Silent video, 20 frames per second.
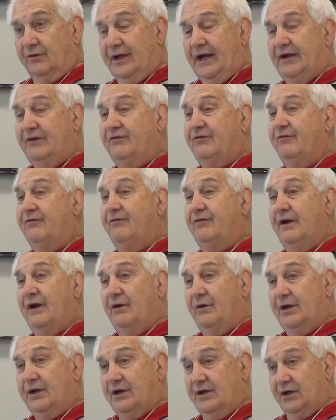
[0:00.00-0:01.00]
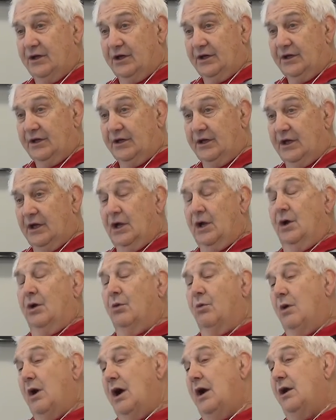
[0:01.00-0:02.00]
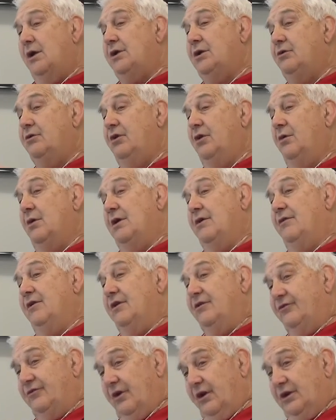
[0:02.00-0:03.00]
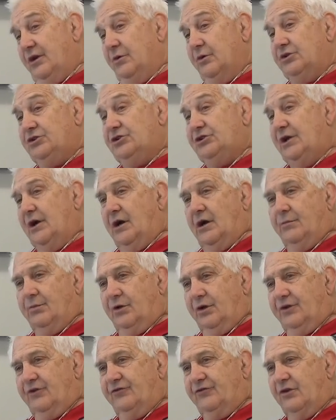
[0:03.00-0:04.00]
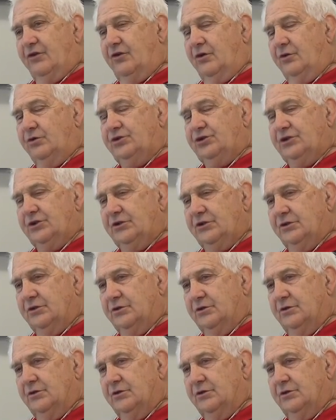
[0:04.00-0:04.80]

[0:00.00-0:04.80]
That's very good. Why are you doing this? Are you a charitable institution?